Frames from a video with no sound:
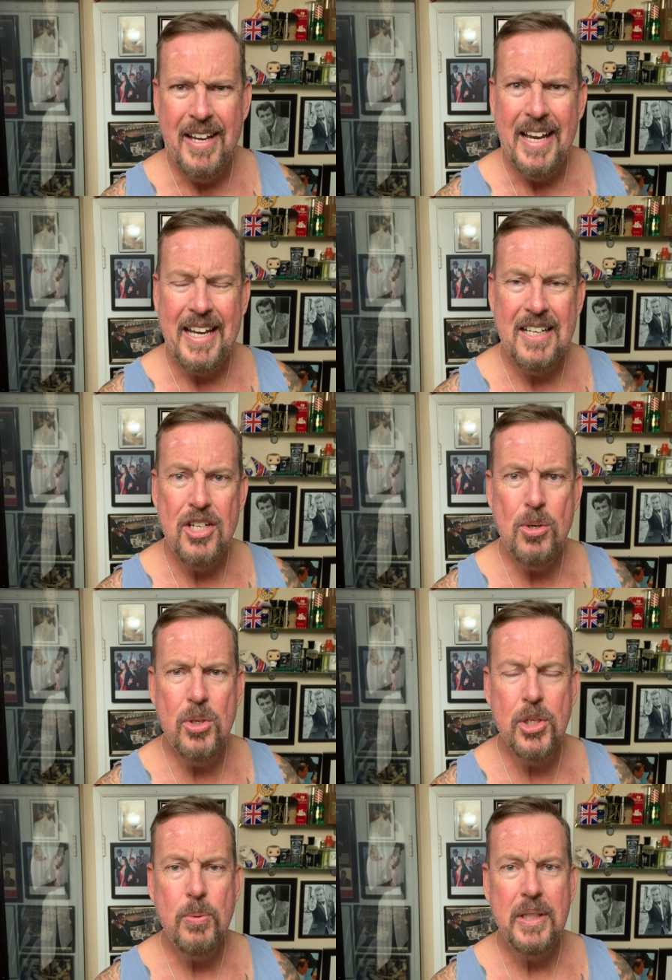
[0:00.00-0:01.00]
And
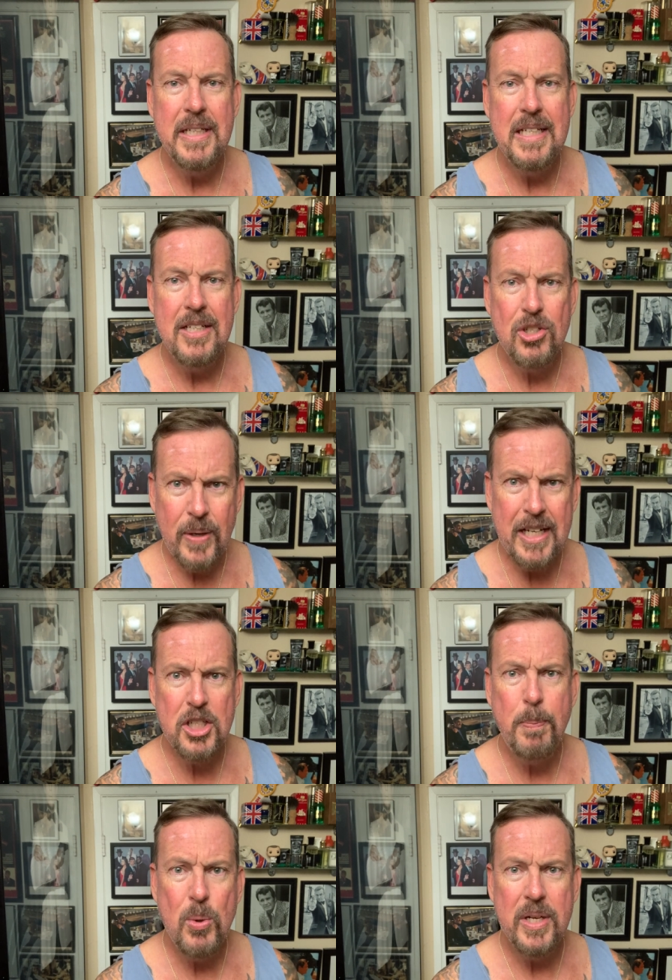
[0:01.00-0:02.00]
usually
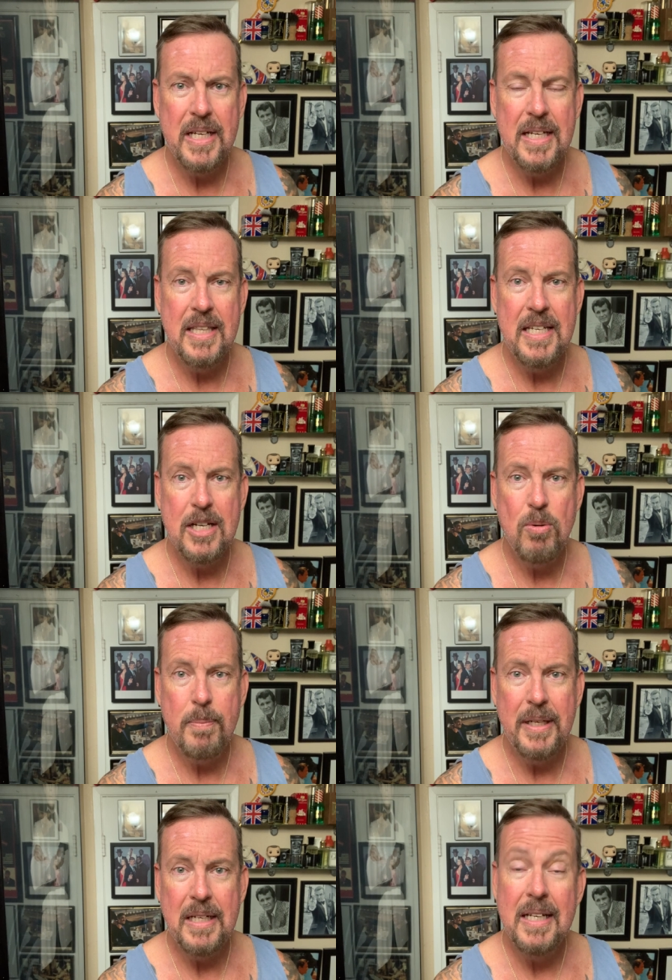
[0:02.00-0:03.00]
transporting the
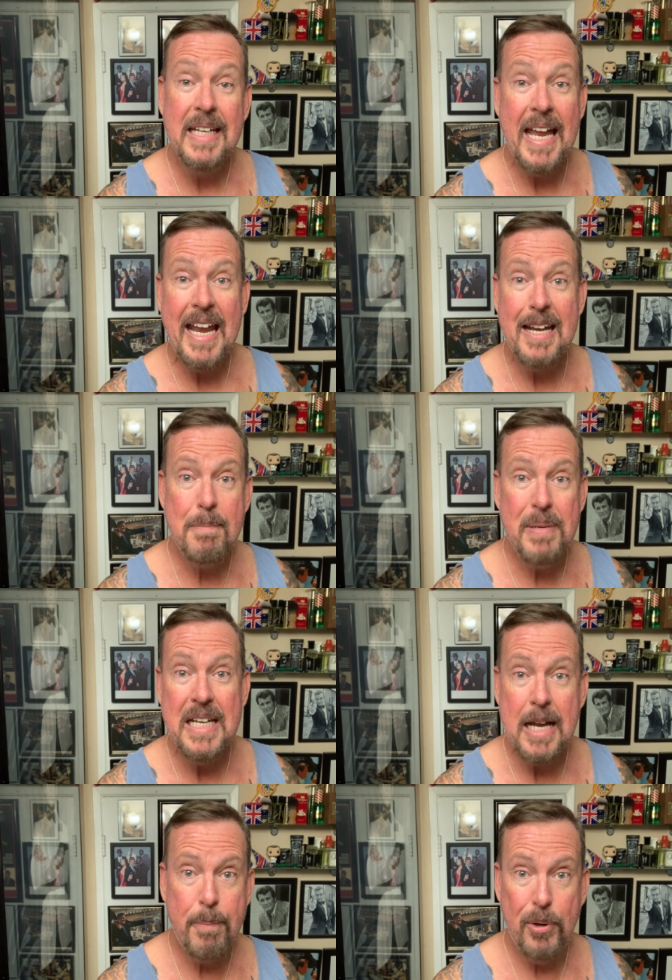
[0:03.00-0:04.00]
equipment can
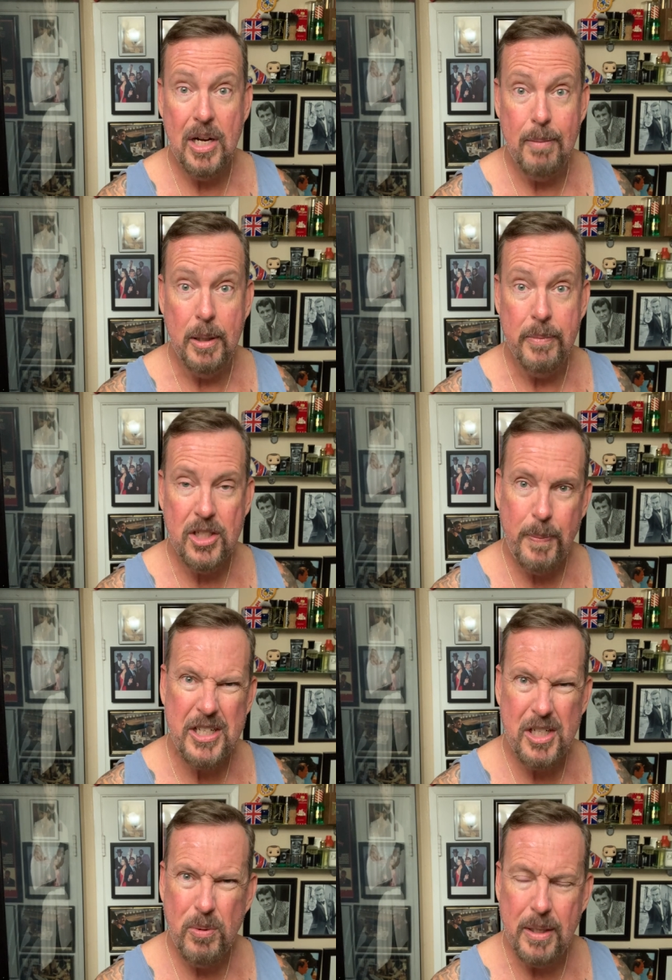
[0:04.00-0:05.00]
be a problem,
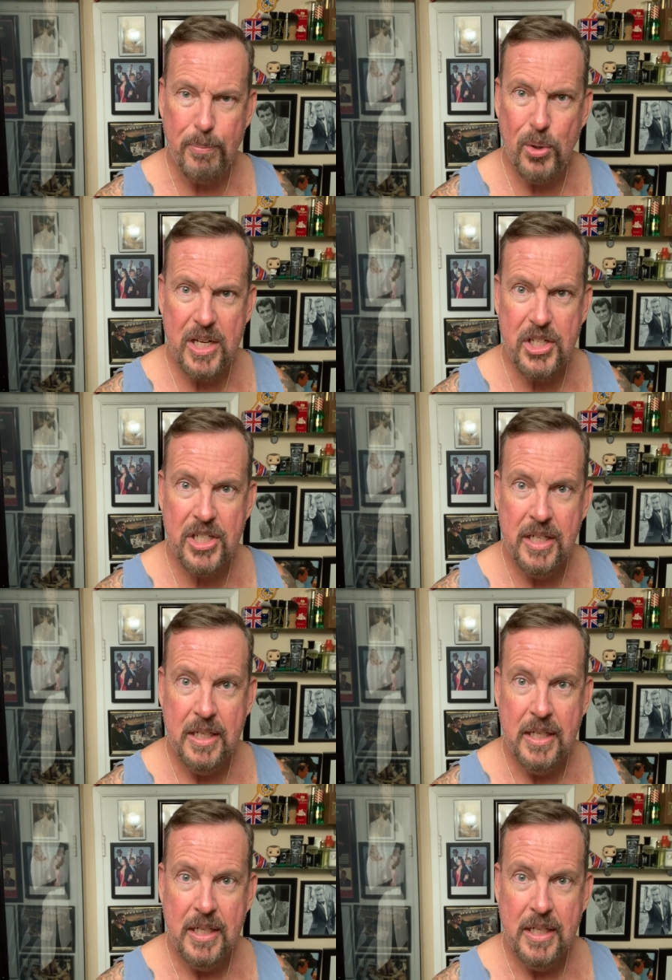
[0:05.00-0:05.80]
especially with a brush.